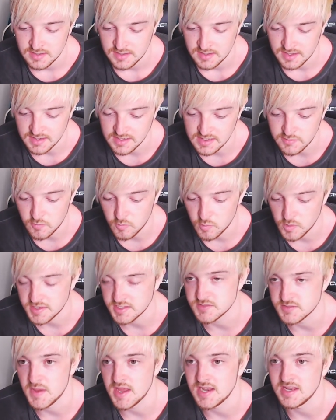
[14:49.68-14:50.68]
And even with
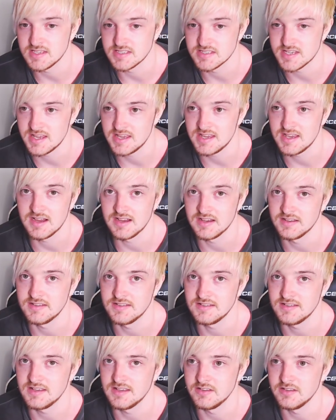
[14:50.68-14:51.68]
as many as he had,
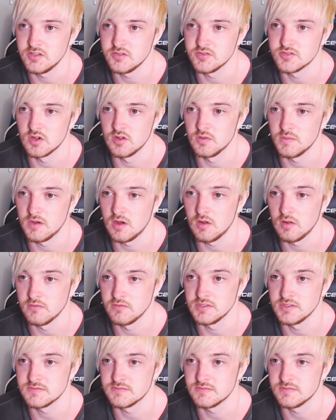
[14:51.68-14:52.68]
it used all
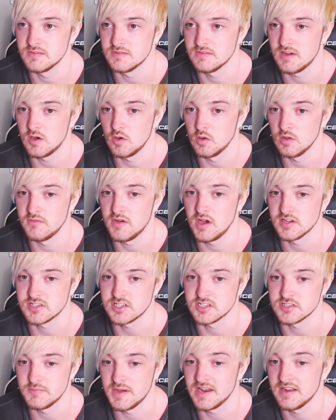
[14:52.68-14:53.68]
of
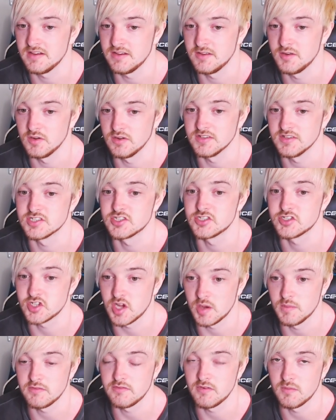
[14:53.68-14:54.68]
Archer's mana in order to
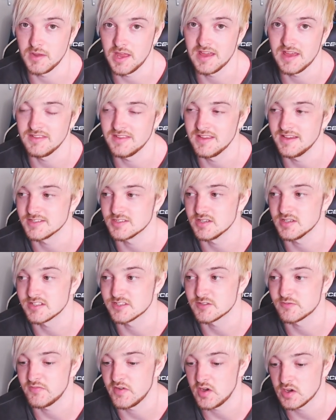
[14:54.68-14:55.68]
stop it from getting there. So that's
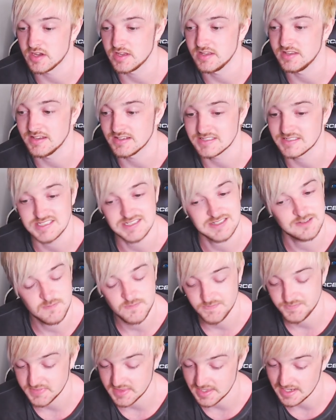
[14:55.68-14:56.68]
fucking,
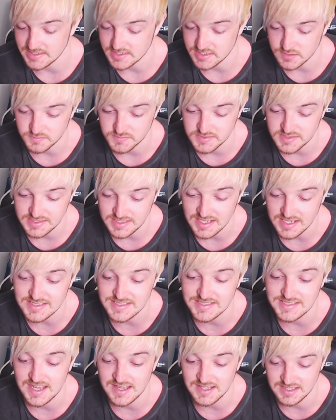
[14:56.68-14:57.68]
that's
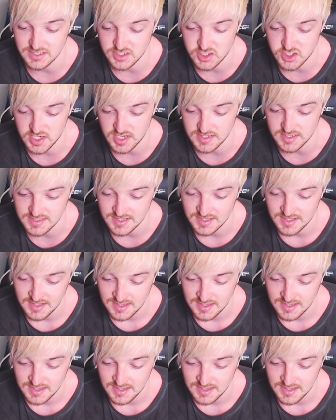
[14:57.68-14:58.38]
deadly shit.